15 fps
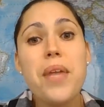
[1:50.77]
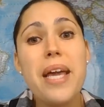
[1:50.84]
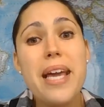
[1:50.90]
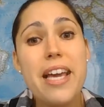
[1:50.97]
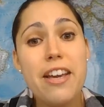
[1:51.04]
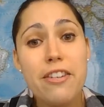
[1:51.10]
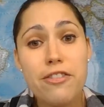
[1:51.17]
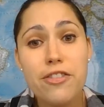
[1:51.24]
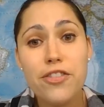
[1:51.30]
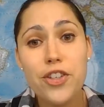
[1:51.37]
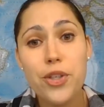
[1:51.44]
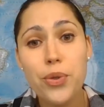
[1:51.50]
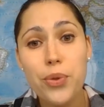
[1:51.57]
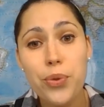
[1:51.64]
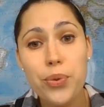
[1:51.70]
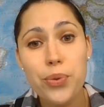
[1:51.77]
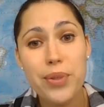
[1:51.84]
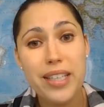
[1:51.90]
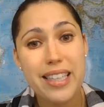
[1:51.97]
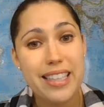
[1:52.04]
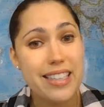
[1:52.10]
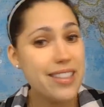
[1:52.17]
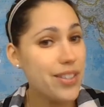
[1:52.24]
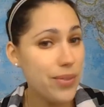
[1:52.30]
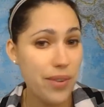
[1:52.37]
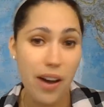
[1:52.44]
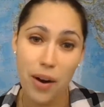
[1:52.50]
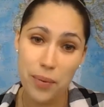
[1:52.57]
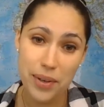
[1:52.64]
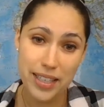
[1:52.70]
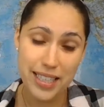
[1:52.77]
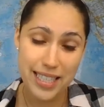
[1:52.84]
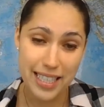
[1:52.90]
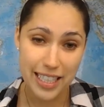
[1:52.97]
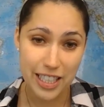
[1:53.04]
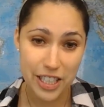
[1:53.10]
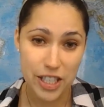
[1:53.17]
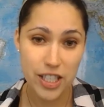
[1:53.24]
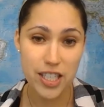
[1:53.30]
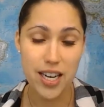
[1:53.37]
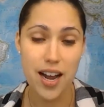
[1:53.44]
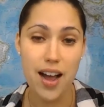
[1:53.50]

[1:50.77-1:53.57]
If you really do not want to teach,